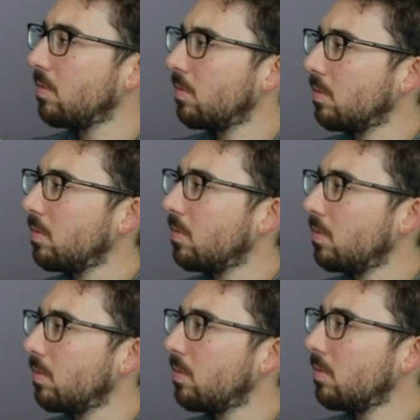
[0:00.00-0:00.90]

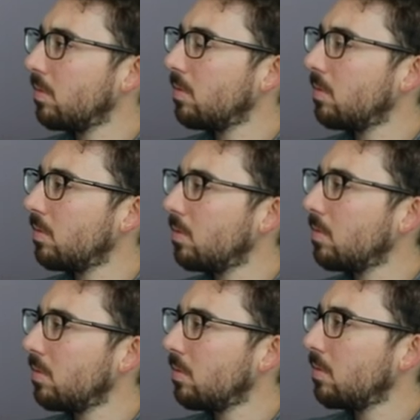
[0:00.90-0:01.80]

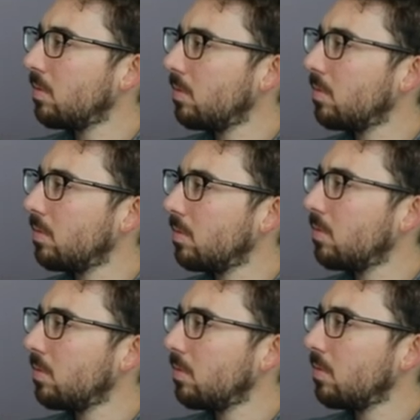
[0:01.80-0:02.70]

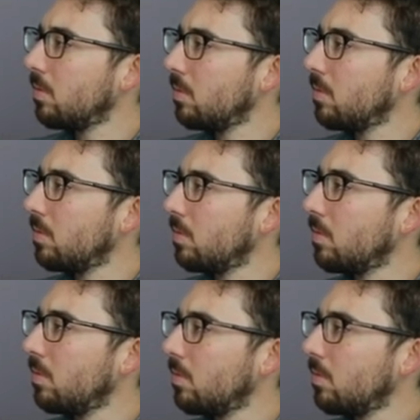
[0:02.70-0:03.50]
The person shown says nothing.